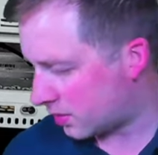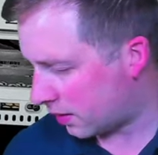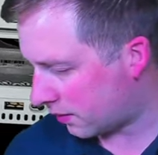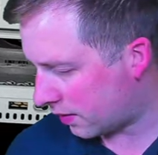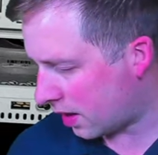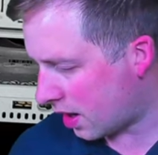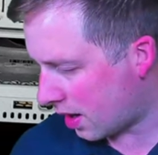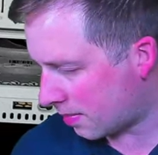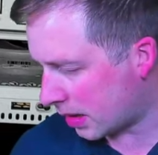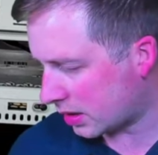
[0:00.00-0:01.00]
of
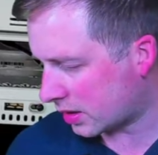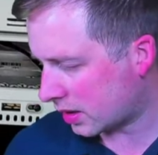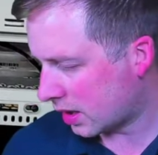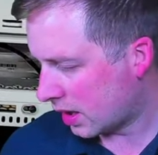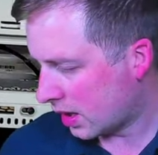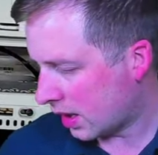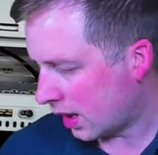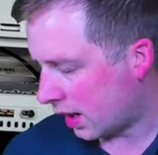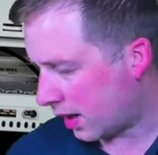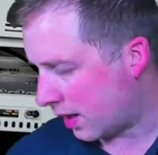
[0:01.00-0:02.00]
numbers.
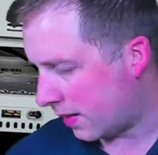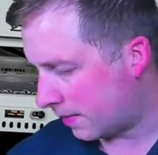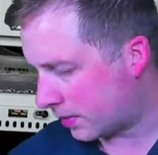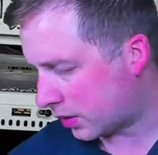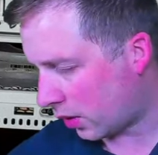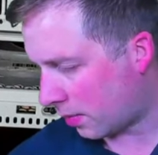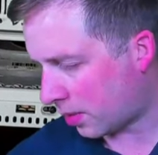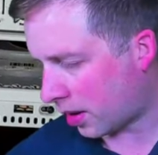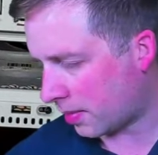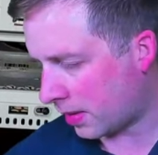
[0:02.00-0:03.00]
Um, so I'll
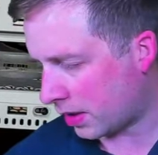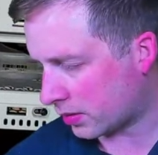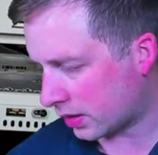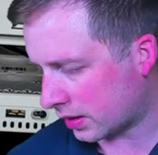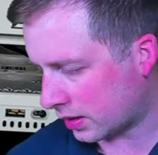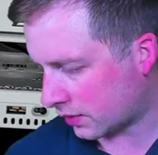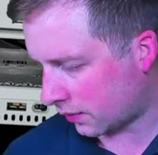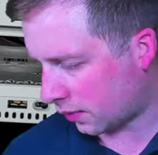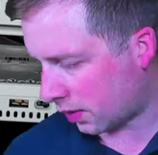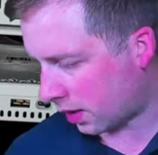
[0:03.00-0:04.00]
probably be using this for